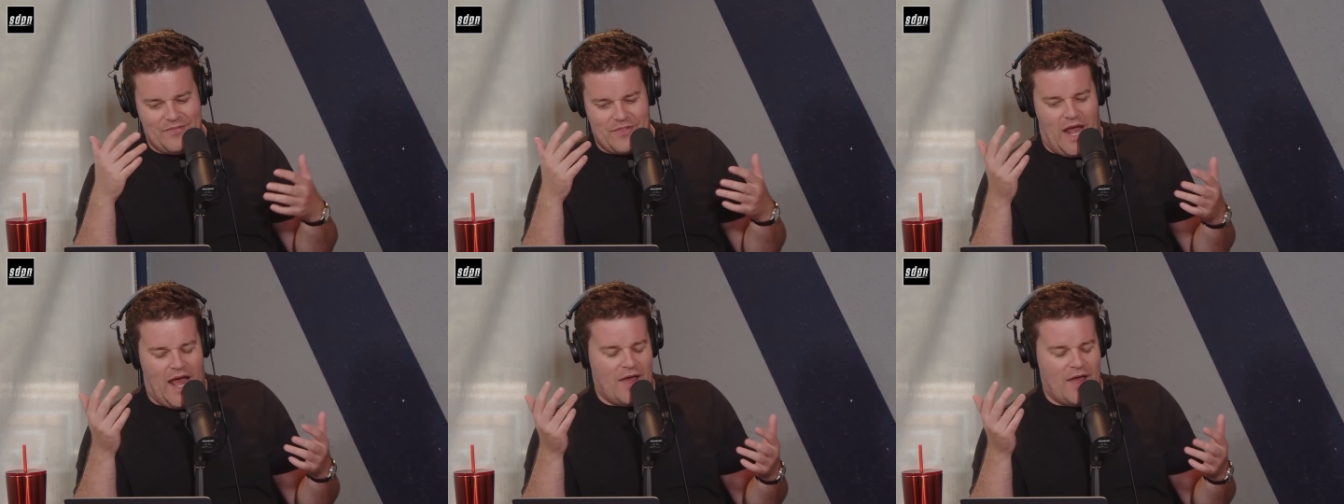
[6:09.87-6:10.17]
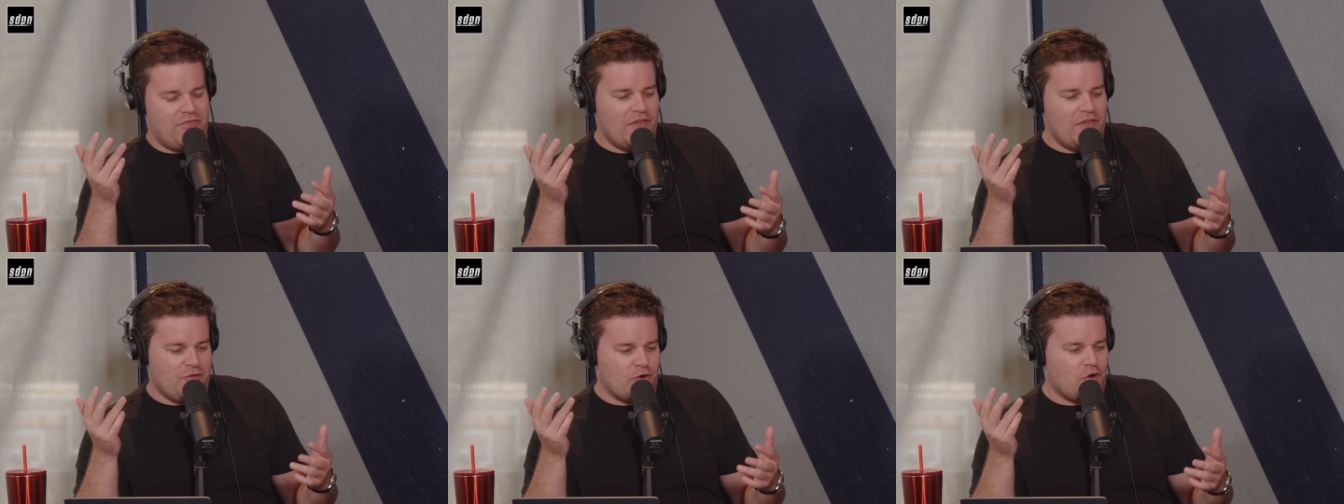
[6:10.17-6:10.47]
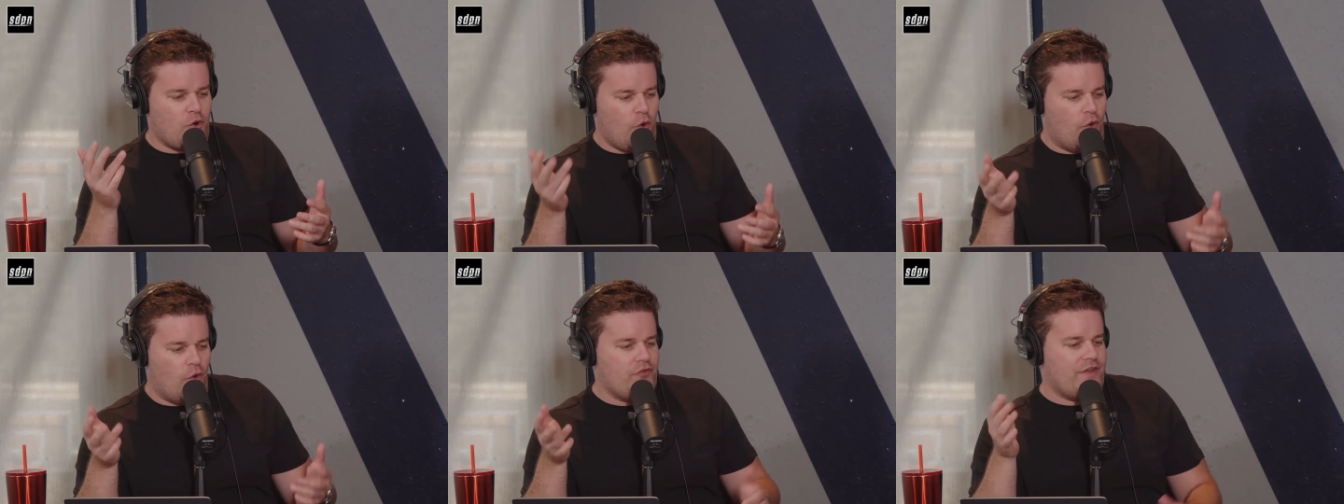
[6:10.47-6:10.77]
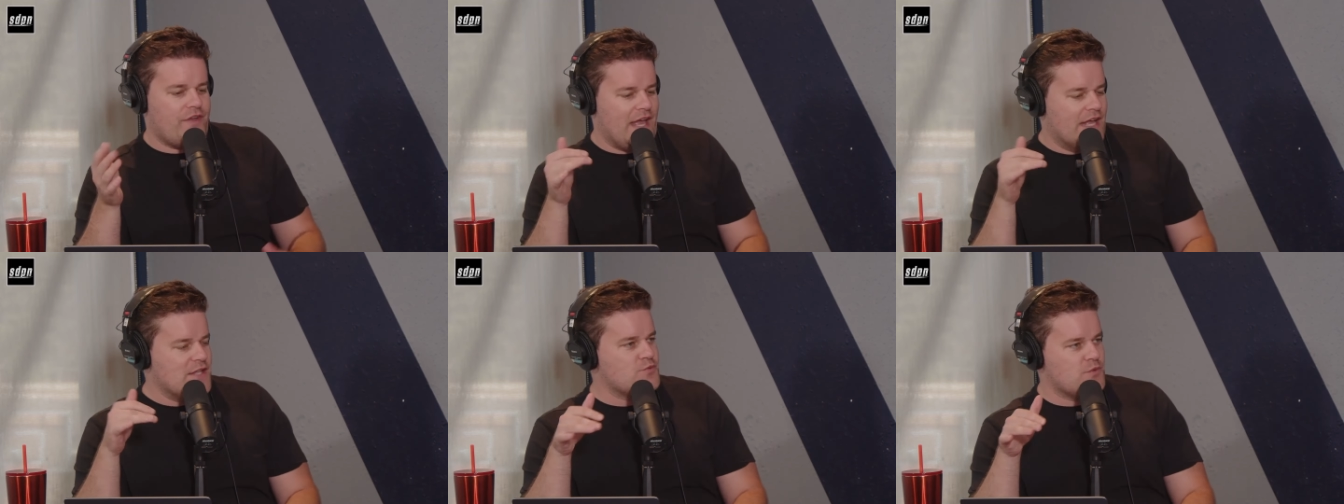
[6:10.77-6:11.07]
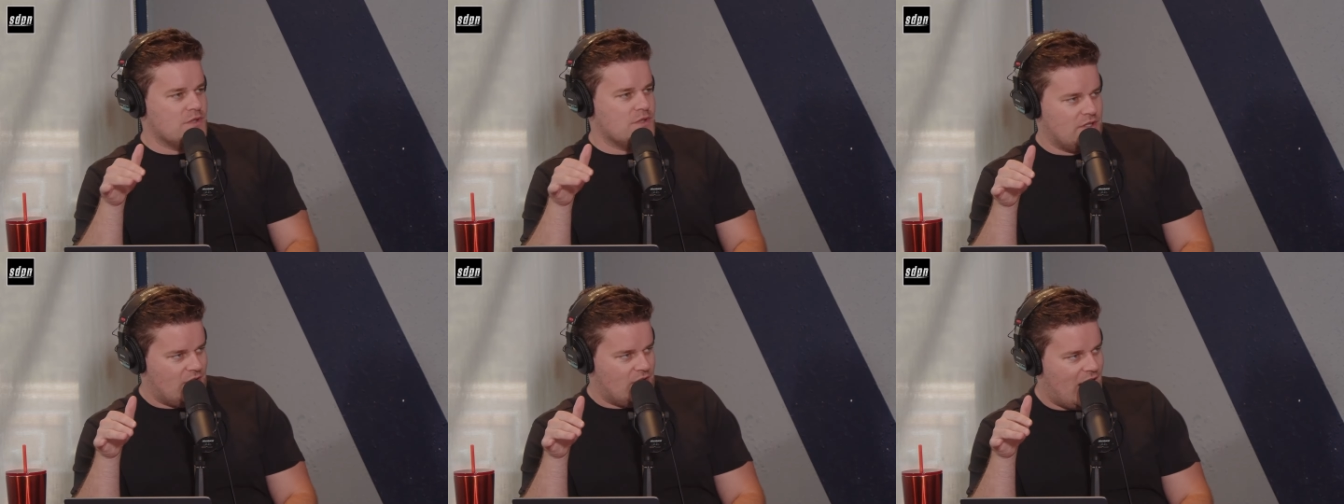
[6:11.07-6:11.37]
I think their goals against
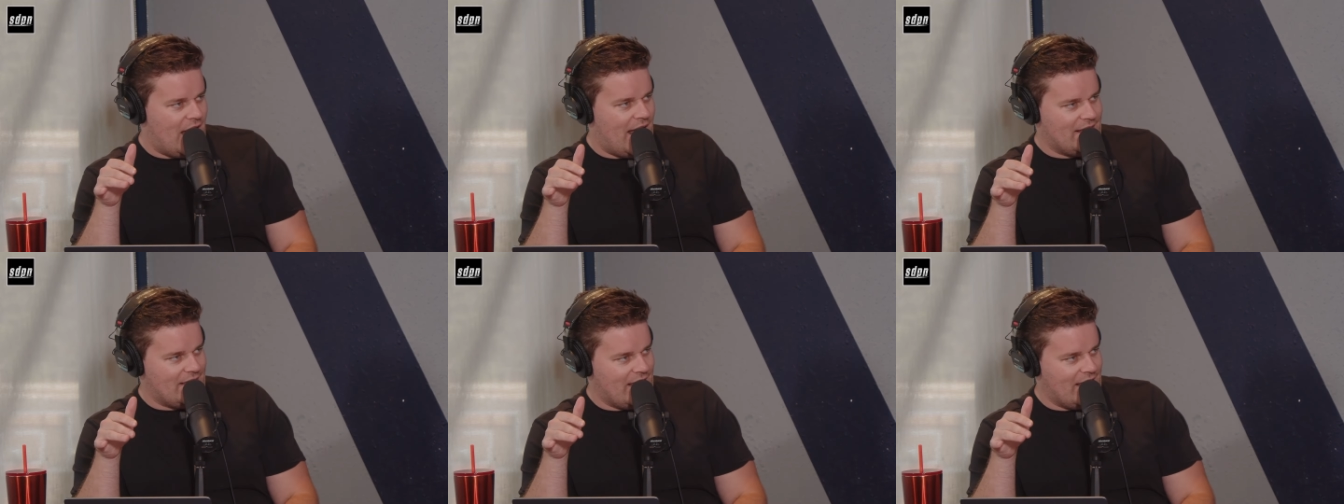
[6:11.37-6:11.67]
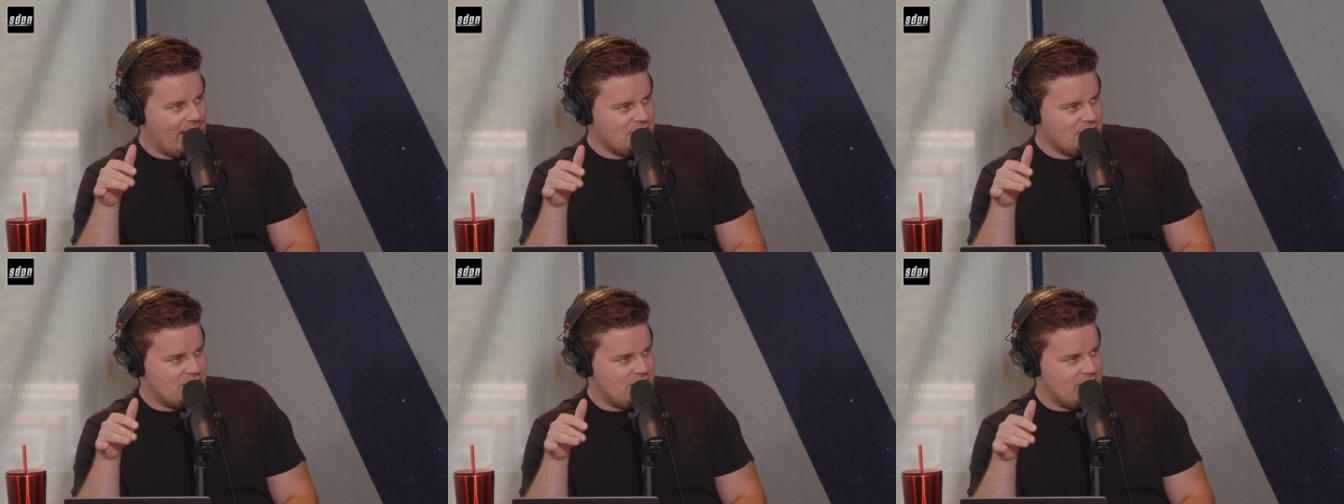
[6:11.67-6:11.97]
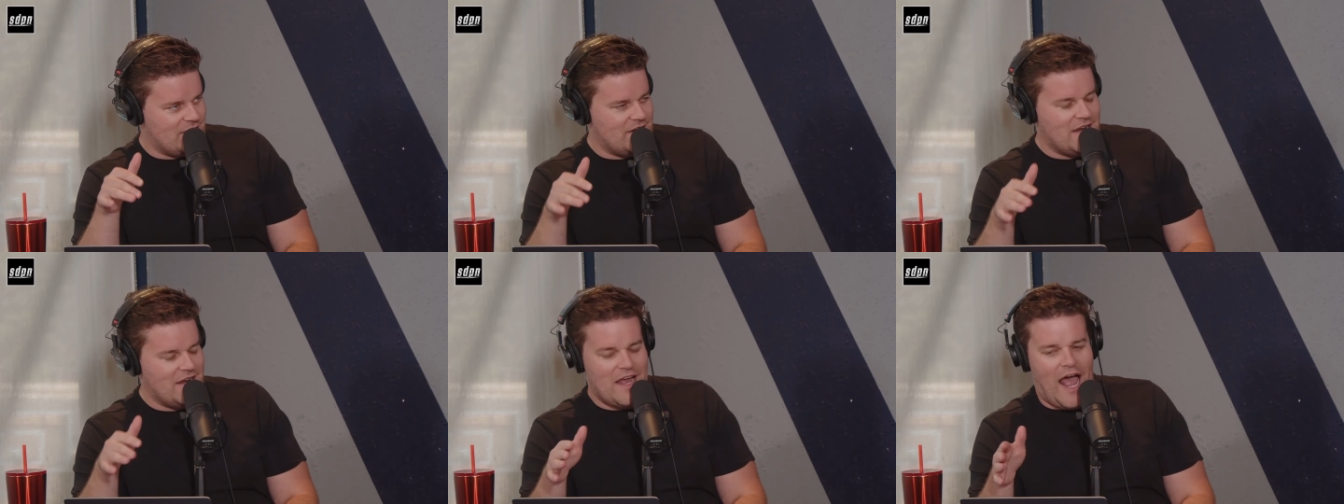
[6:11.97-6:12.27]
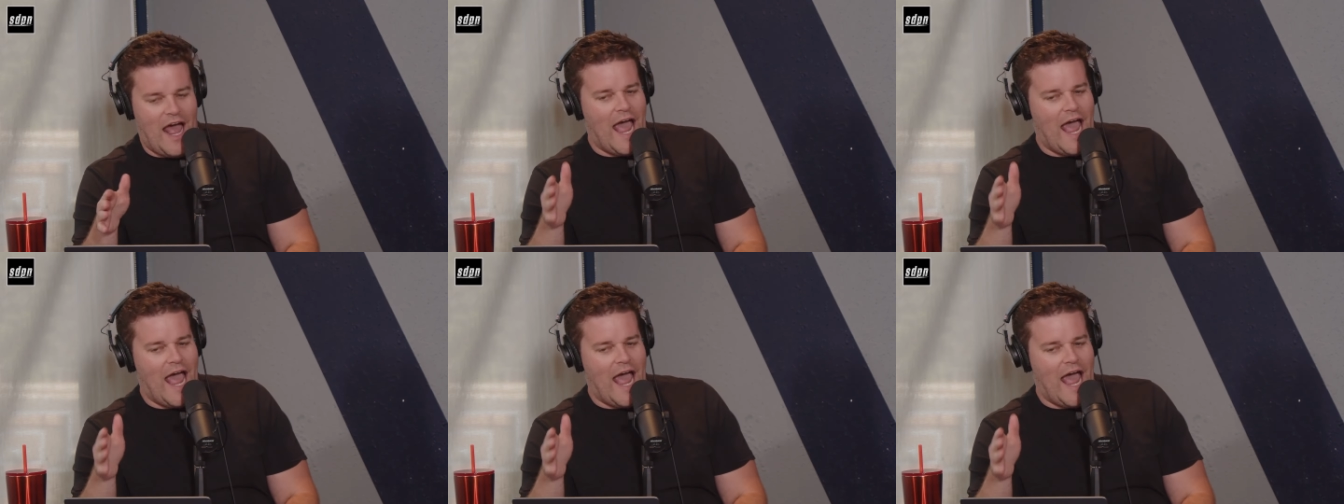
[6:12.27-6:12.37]
were a little high last year.